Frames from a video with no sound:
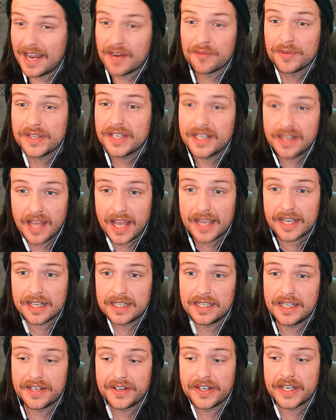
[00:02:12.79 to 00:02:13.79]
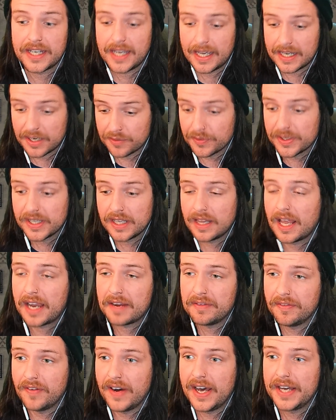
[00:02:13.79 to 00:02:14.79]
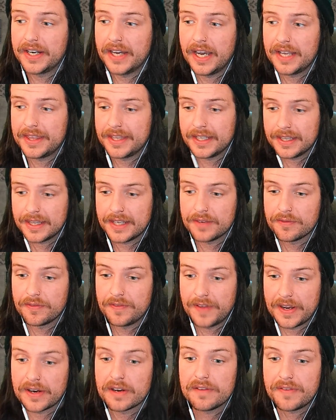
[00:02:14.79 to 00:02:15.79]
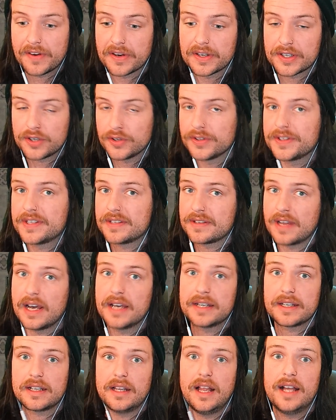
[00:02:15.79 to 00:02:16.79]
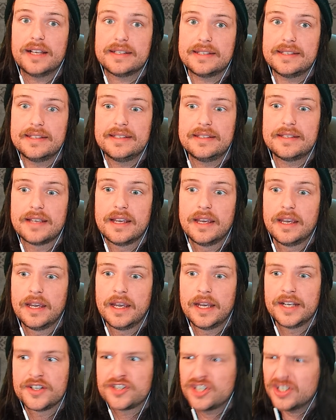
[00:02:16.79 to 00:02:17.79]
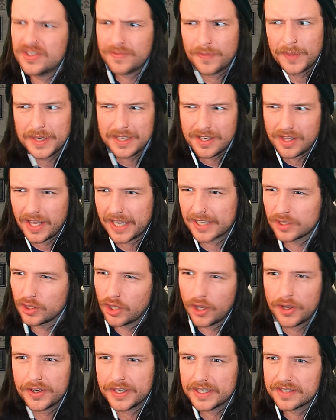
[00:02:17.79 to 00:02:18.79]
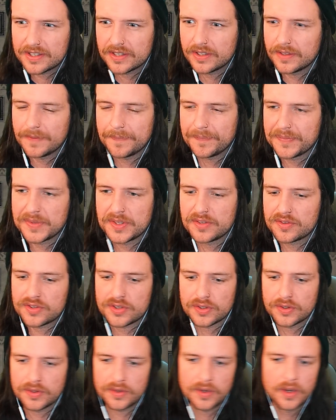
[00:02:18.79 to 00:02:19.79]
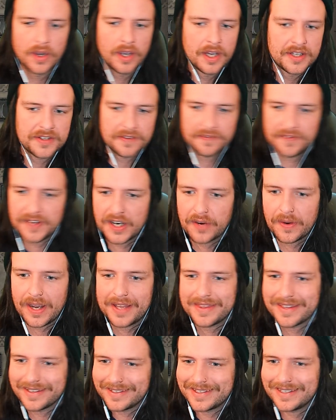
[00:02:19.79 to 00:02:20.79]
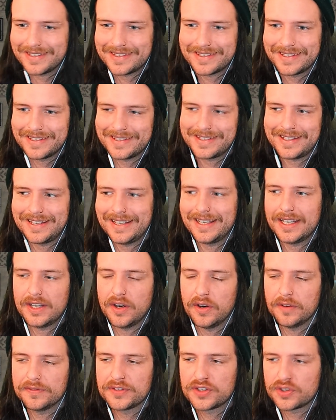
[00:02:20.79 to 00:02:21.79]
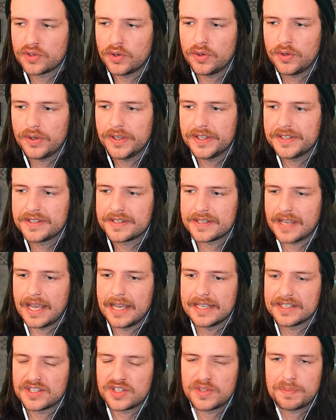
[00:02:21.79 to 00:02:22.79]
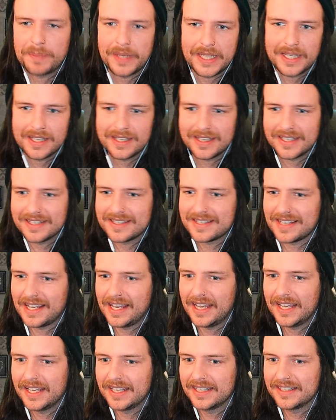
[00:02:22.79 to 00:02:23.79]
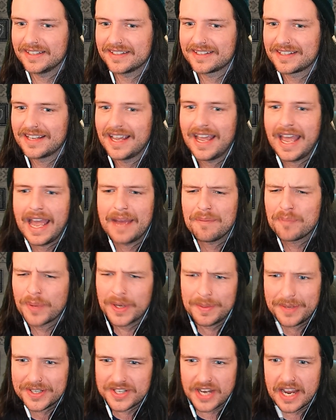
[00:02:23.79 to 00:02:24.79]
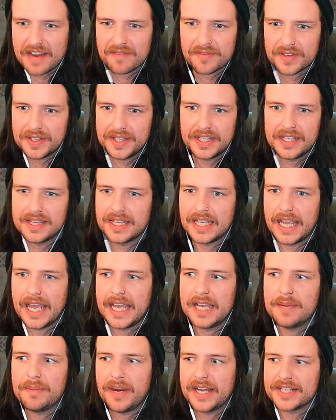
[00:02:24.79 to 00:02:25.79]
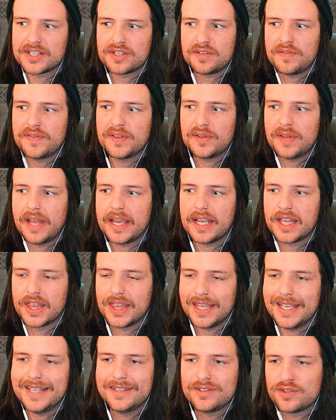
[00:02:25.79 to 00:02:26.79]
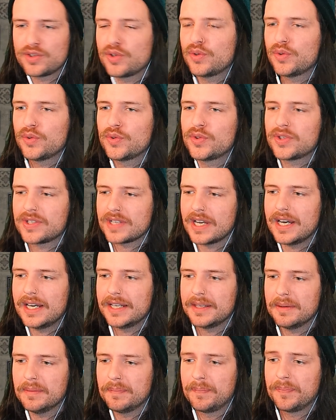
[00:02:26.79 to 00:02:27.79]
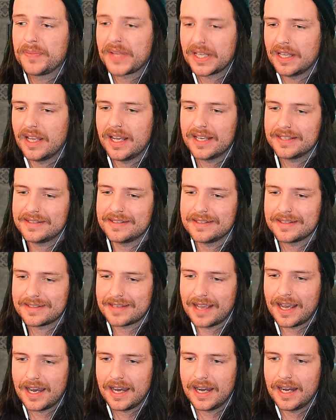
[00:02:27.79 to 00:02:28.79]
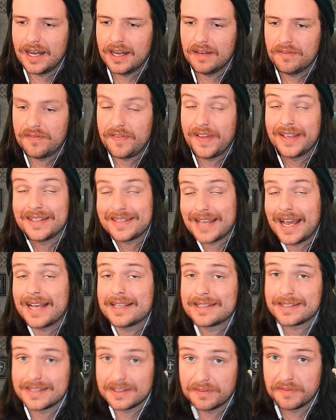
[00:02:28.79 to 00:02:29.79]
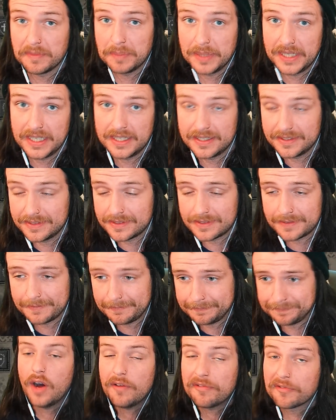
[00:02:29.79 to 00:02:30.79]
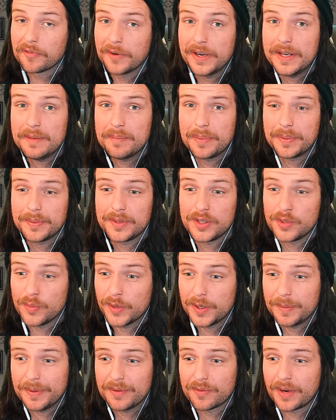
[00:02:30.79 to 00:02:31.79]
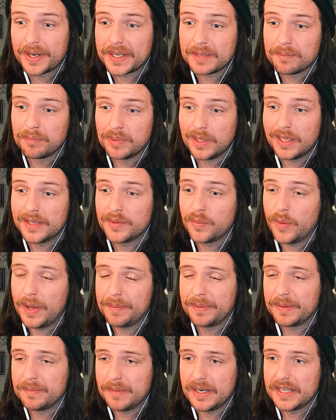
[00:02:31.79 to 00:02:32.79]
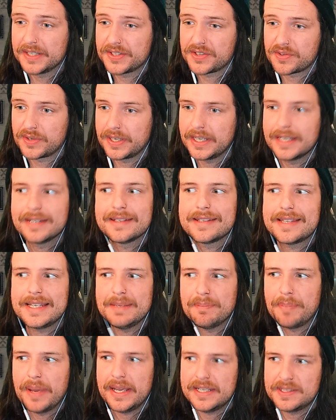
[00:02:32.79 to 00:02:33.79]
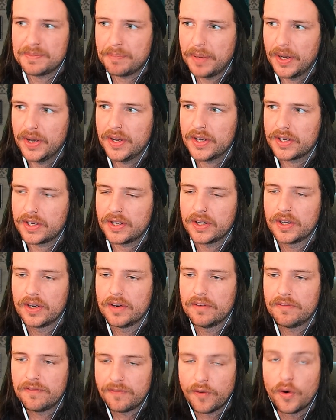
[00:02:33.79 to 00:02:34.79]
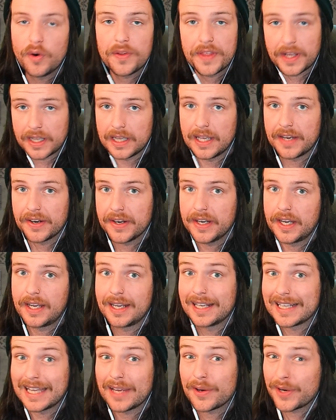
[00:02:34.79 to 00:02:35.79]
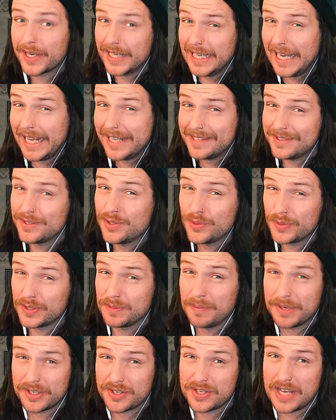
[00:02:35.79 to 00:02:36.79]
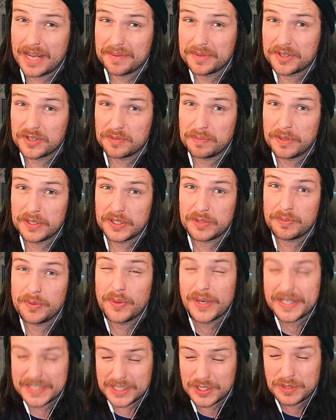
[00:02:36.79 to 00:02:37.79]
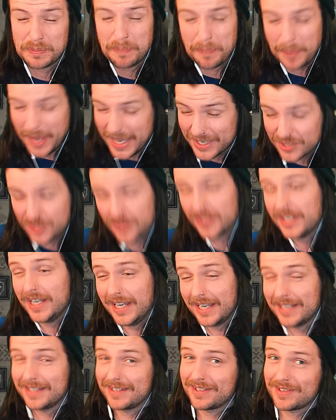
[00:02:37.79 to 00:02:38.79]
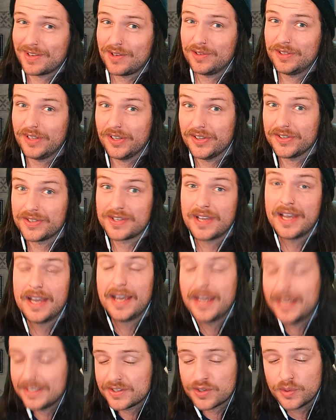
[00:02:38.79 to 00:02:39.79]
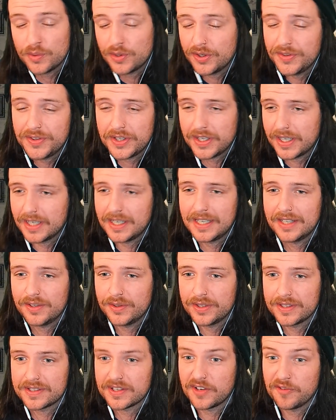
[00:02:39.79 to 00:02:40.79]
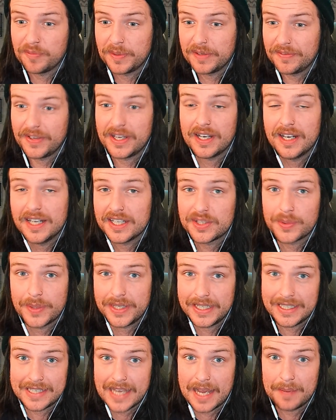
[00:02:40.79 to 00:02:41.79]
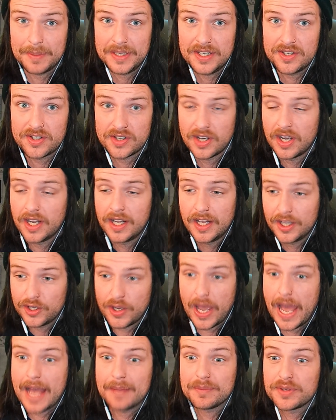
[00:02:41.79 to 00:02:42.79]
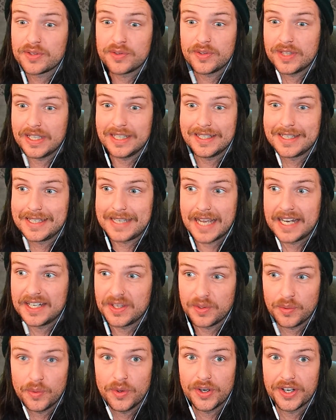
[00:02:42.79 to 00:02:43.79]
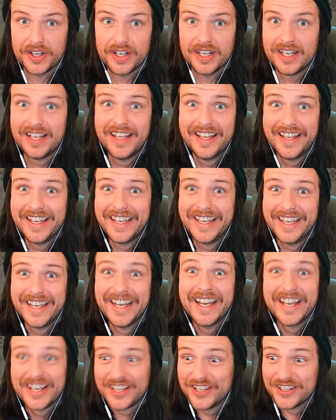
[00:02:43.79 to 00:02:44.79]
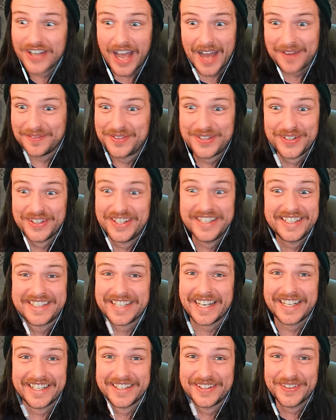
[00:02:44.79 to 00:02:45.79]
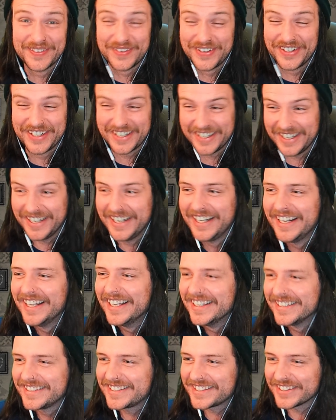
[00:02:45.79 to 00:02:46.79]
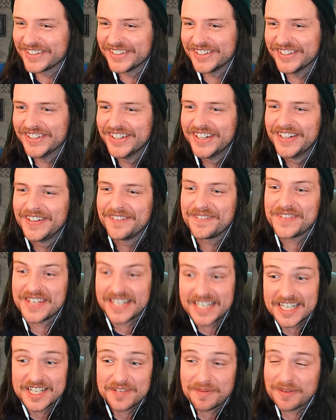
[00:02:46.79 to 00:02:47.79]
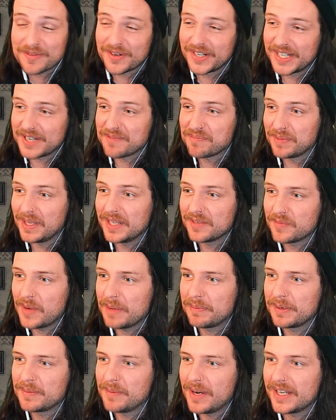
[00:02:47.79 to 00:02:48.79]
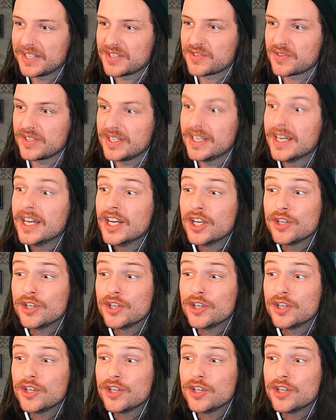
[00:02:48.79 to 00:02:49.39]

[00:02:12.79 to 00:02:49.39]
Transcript: I really like Cleric and I really like Fighter. I think they're very, very good starter classes. Just when you're like learning to figure out the distancing of swords and spears and pretty much everything in the game, I just feel like these 2 starter classes are fantastic for beginners. Off rip, you want to be running Blunt Weapon Mastery. It is the best perk for the Cleric. Cleric needs to do as much damage as possible, especially in solos. It's all good that you can heal yourself, but if you can't do any damage, you're absolutely dead in the water. You're absolutely dead in the water. So you need to be running Blunt Weapon Mastery.